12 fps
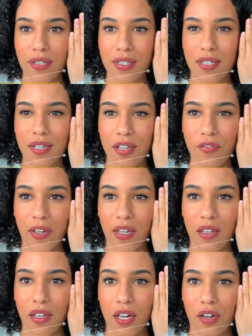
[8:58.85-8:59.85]
It's
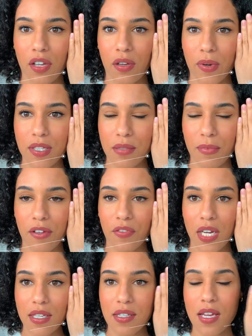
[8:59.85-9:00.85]
significantly lighter than the rest of my
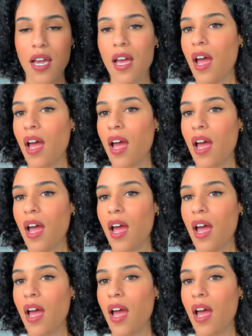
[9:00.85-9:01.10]
face.